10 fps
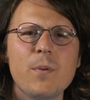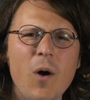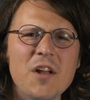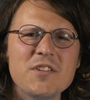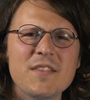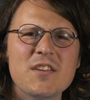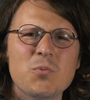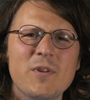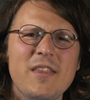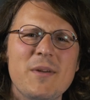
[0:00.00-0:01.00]
But watching
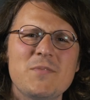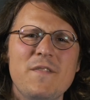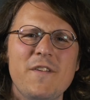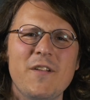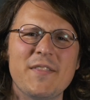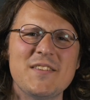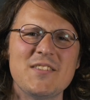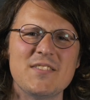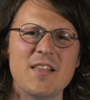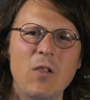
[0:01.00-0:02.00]
this really makes me feel like this
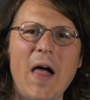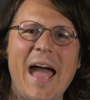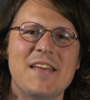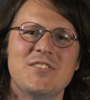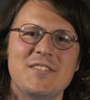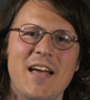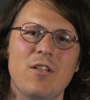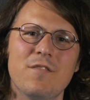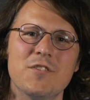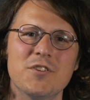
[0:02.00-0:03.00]
is the last
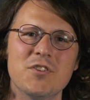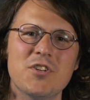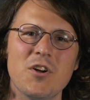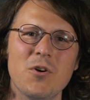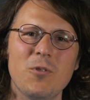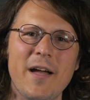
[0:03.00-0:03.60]
television show.